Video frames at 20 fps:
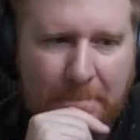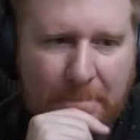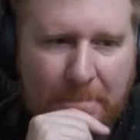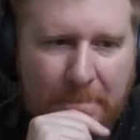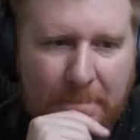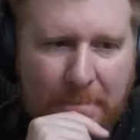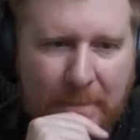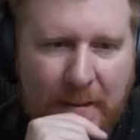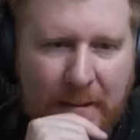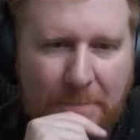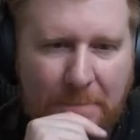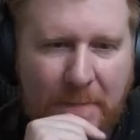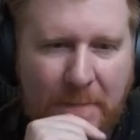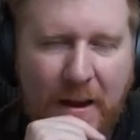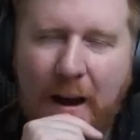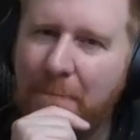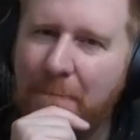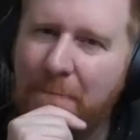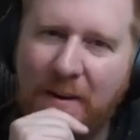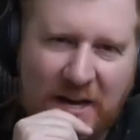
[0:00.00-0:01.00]
Not
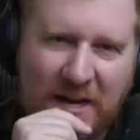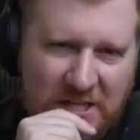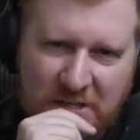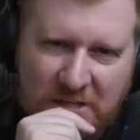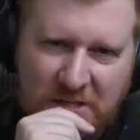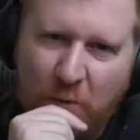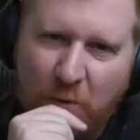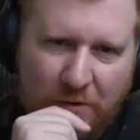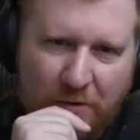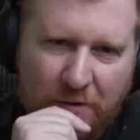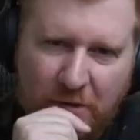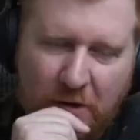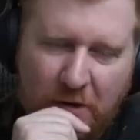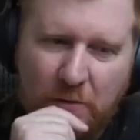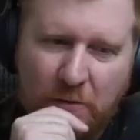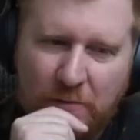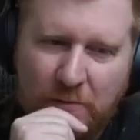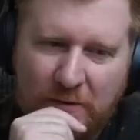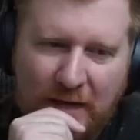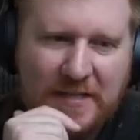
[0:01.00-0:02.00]
much more, though.
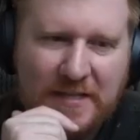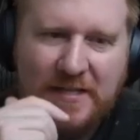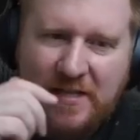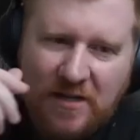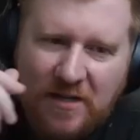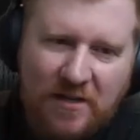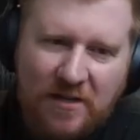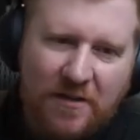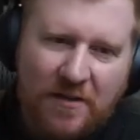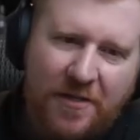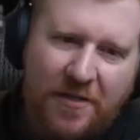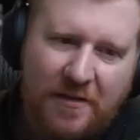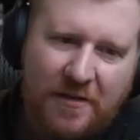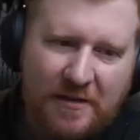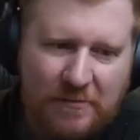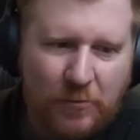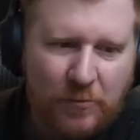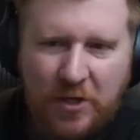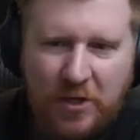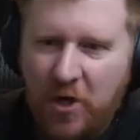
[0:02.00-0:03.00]
I still
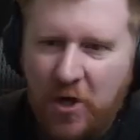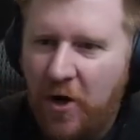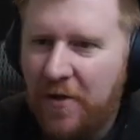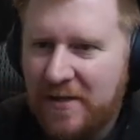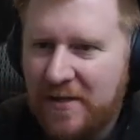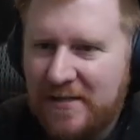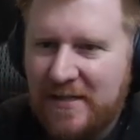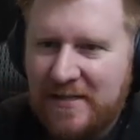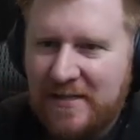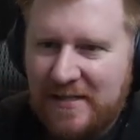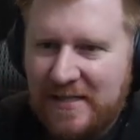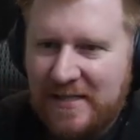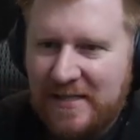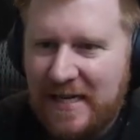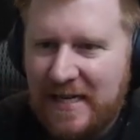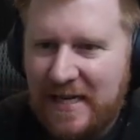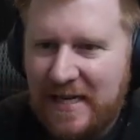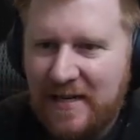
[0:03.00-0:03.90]
would call this a C.